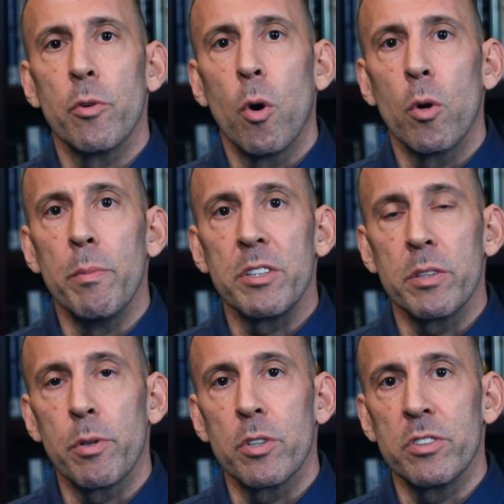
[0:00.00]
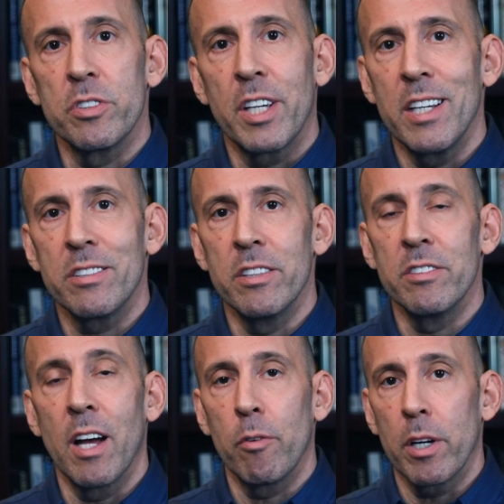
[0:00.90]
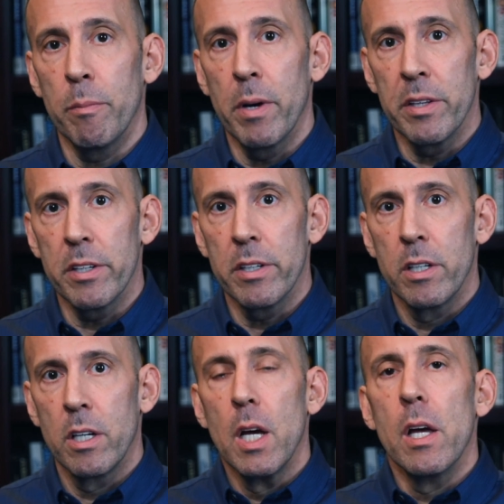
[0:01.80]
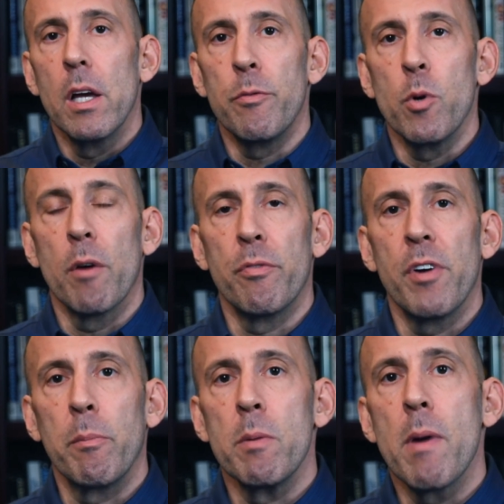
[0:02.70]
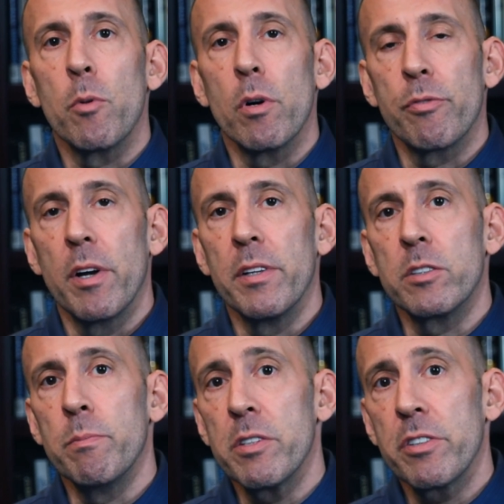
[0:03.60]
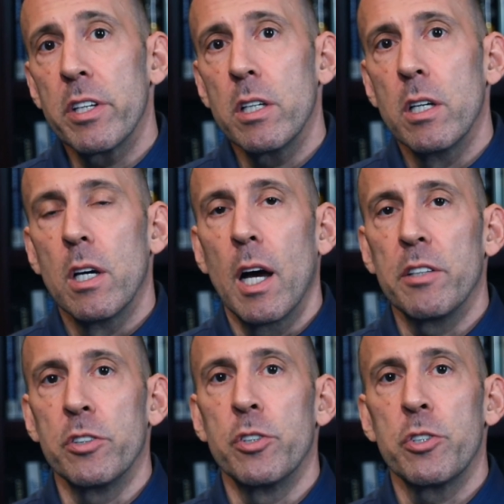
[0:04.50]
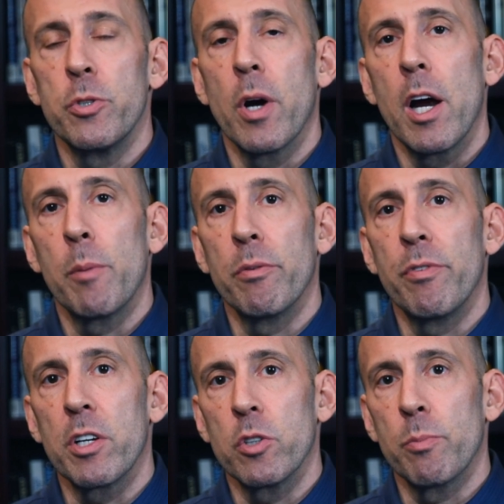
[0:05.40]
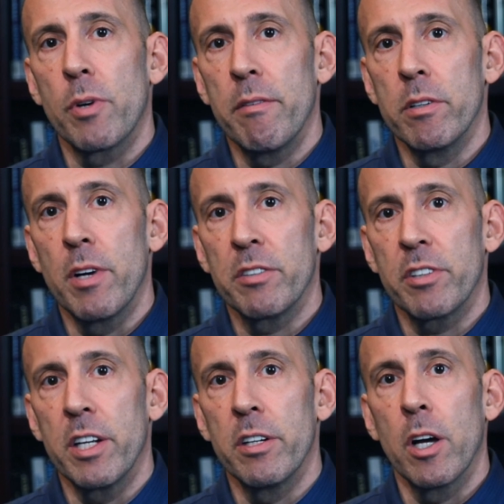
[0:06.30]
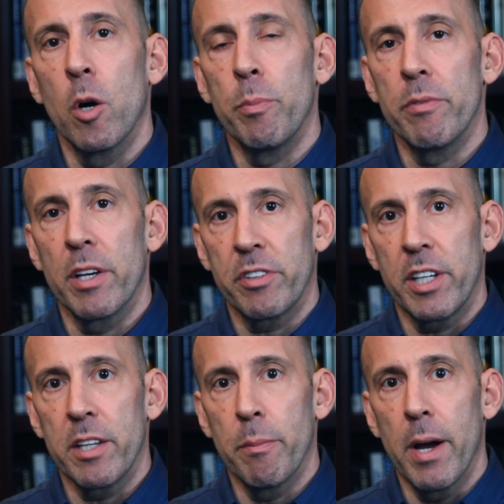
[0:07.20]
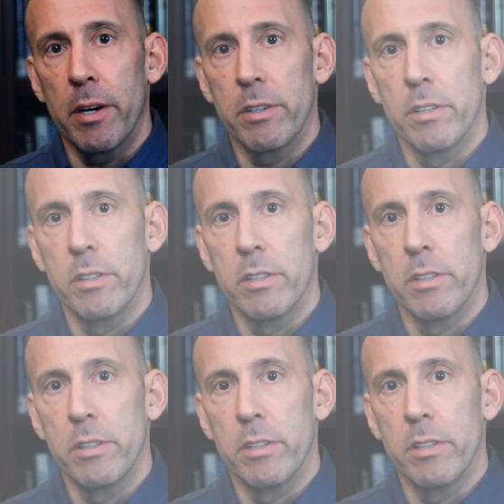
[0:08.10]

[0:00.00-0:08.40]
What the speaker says: your own a missing persons case is not recommended. If you have a family member or friend that's missing, I suggest you hire a professional private investigator to help investigate the matter.